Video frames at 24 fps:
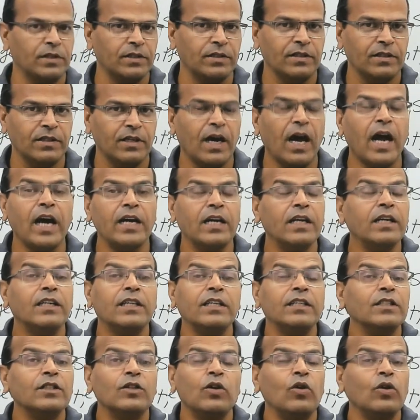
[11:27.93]
and it is
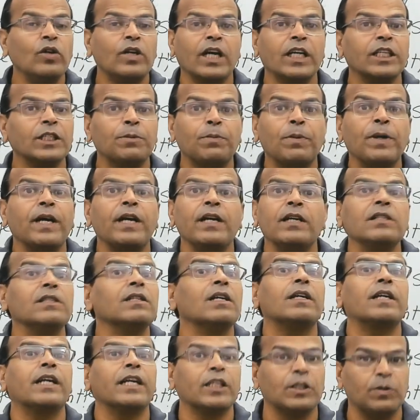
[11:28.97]
not explained in the
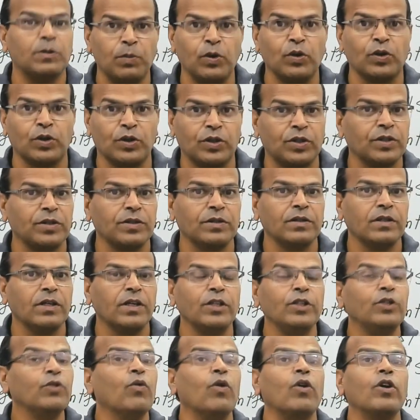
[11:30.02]
textbooks. You
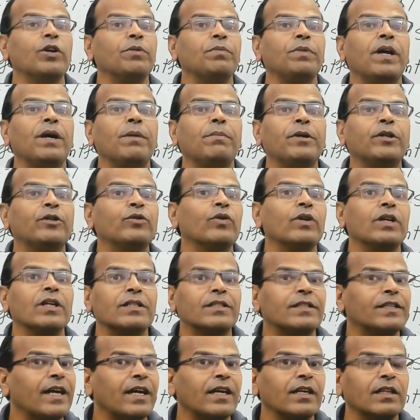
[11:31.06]
won't be able to
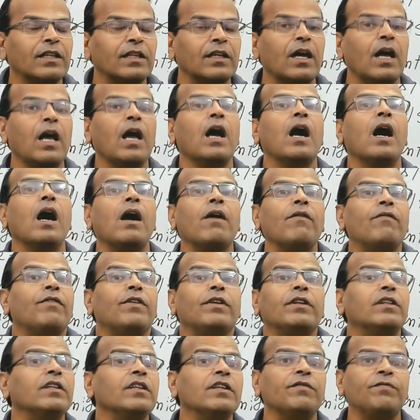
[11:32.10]
understand
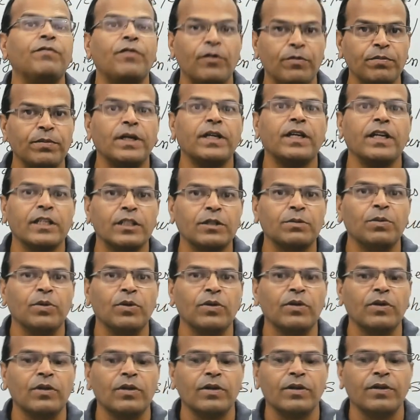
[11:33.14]
everything from the textbook.
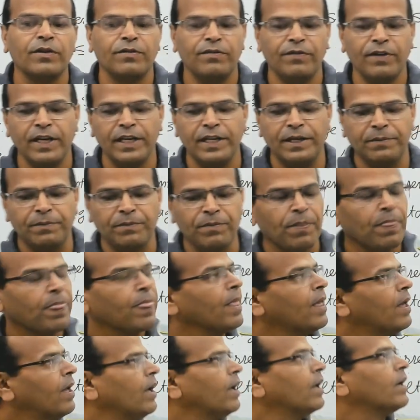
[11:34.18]
Fine.
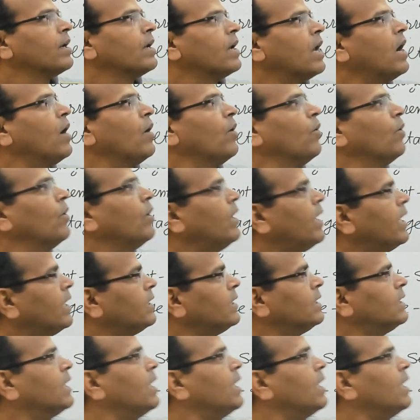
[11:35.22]
Now let us come